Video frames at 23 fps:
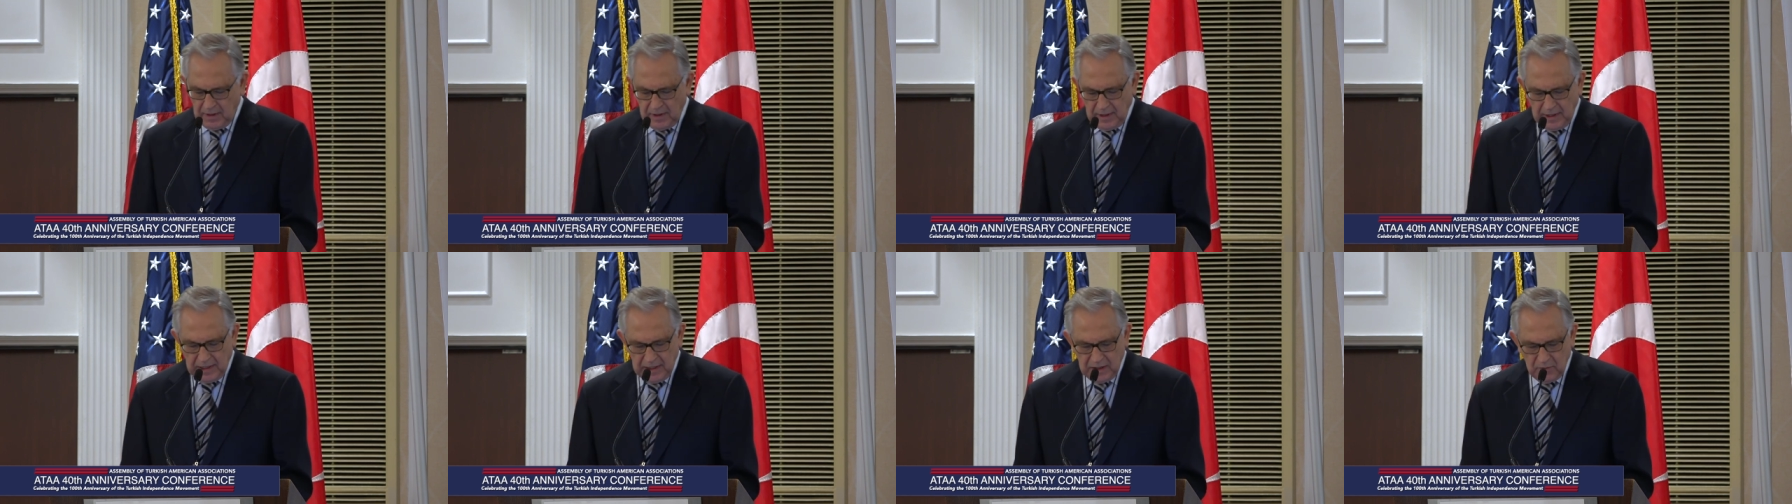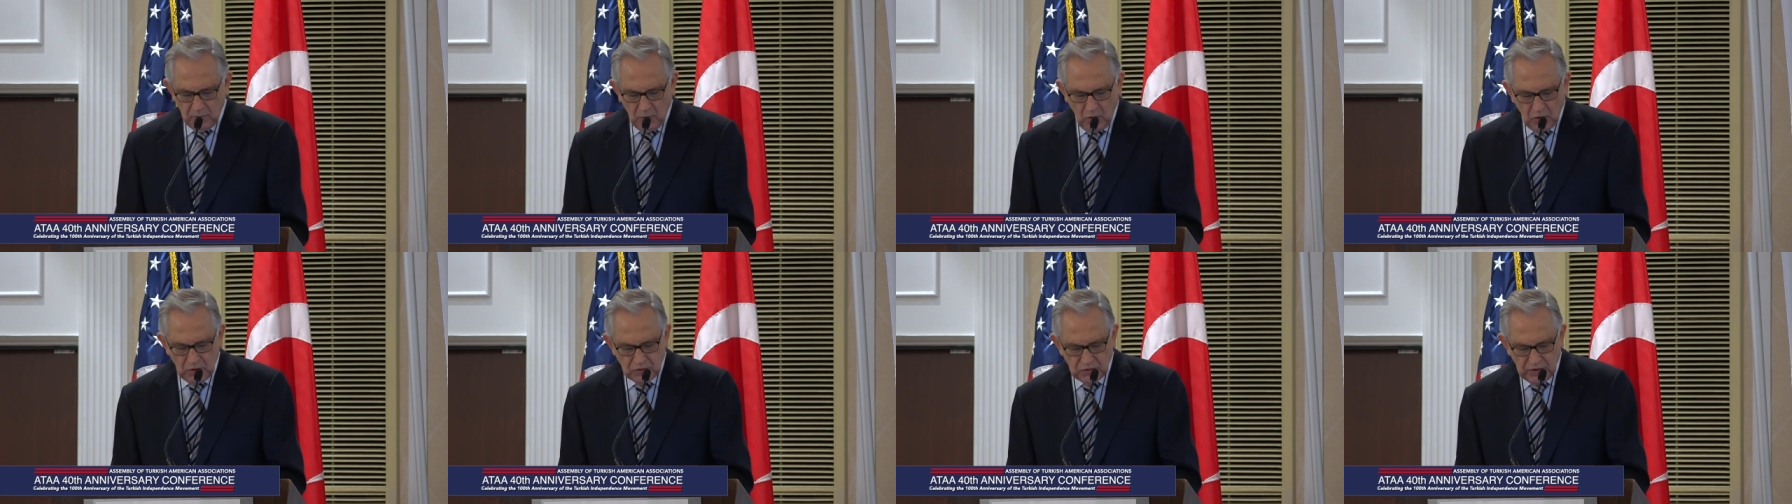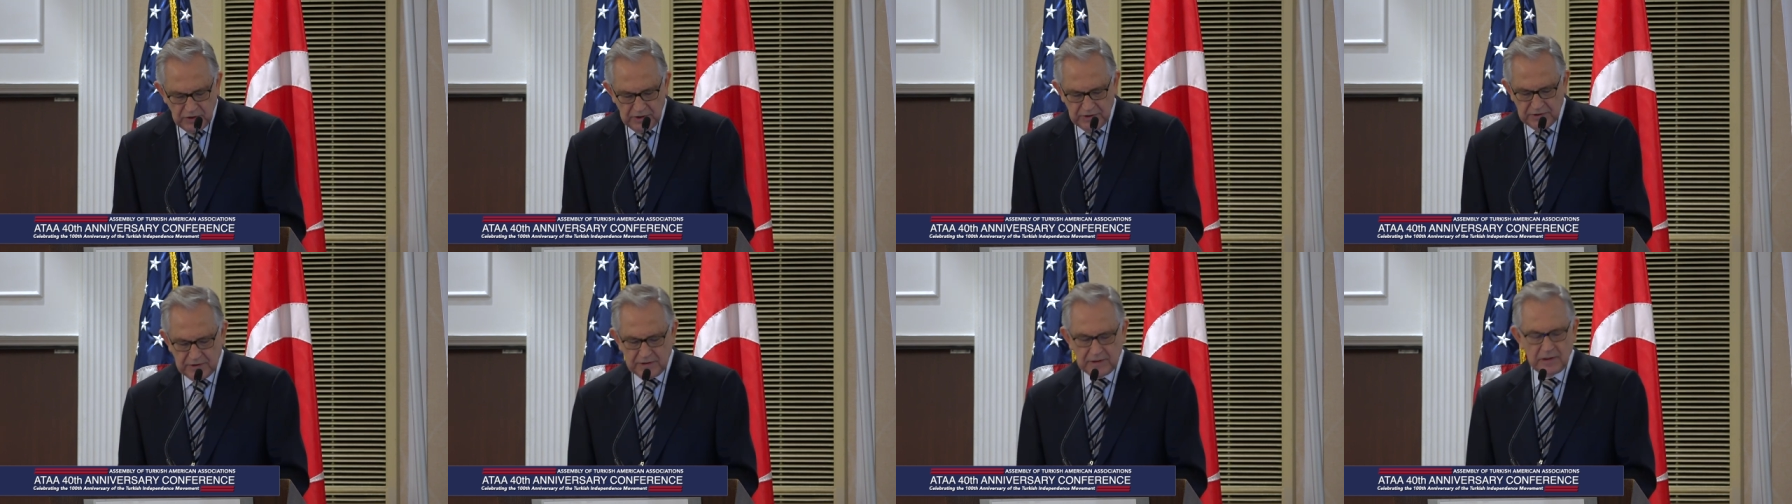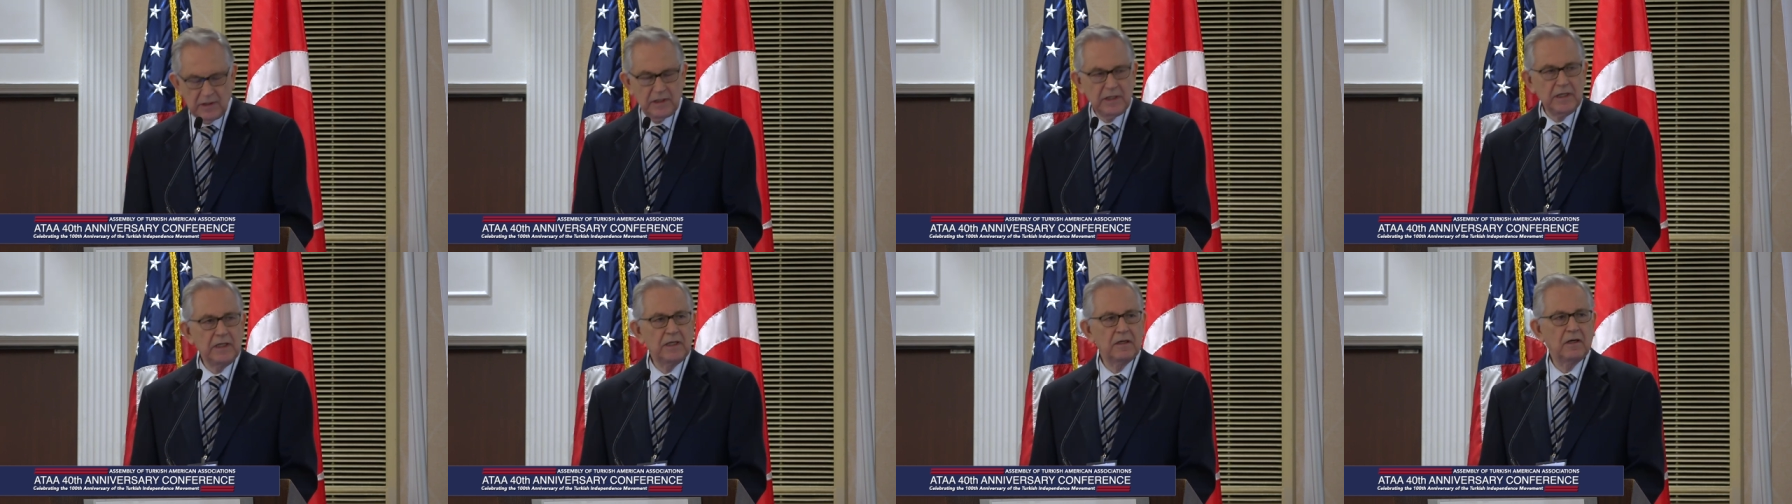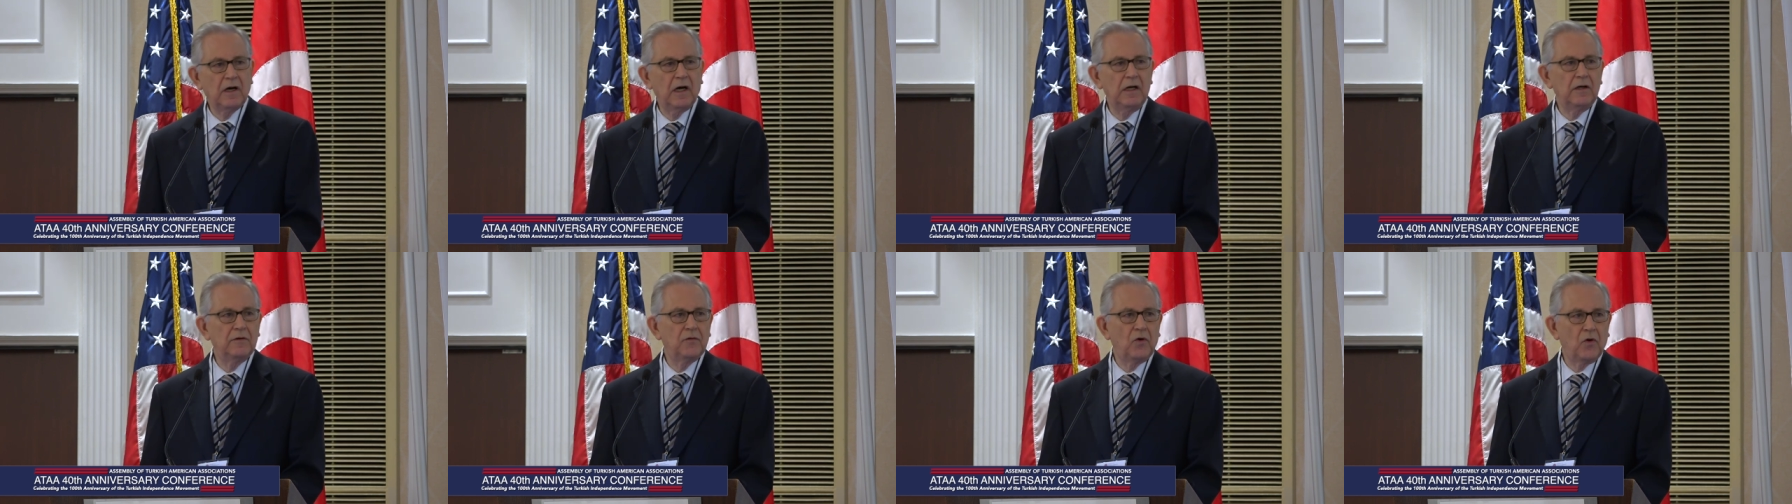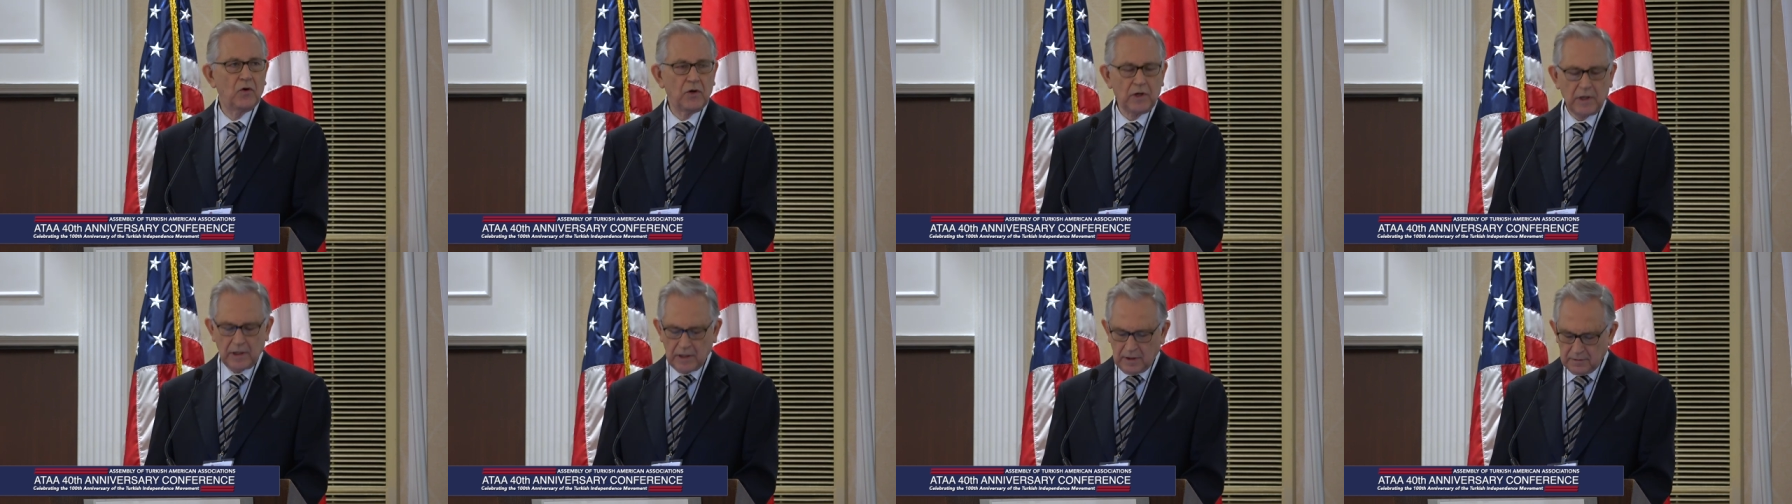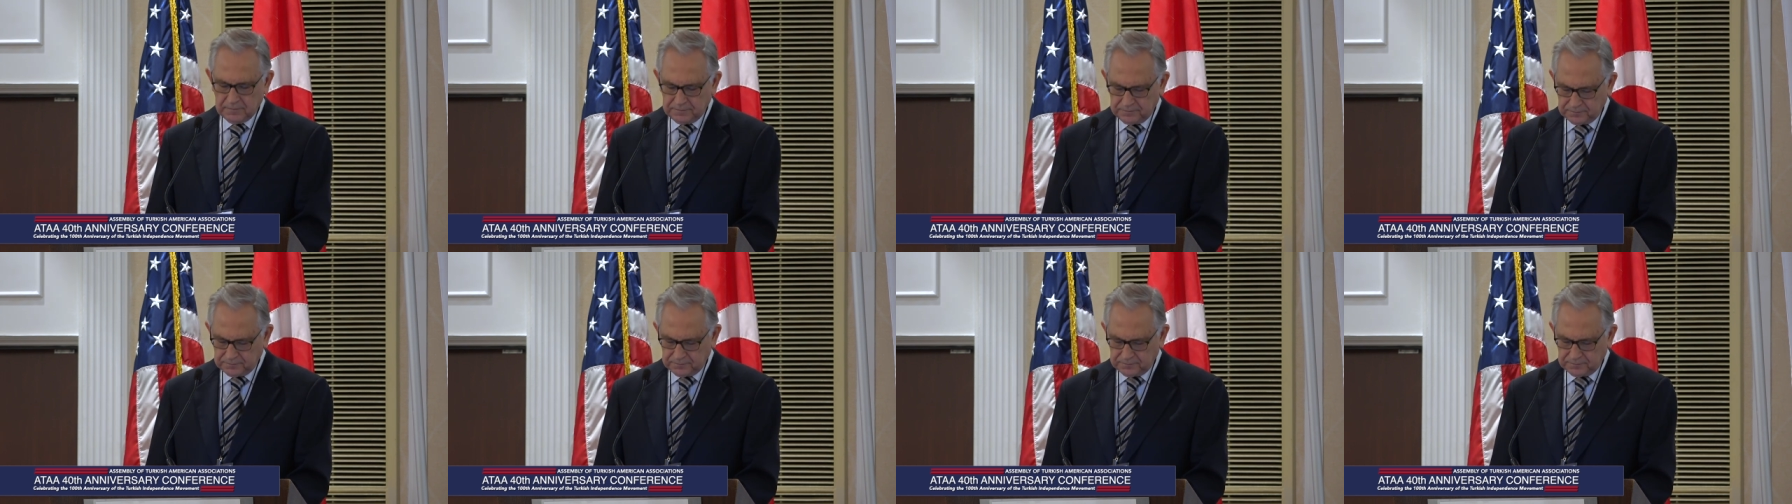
and most recently in California.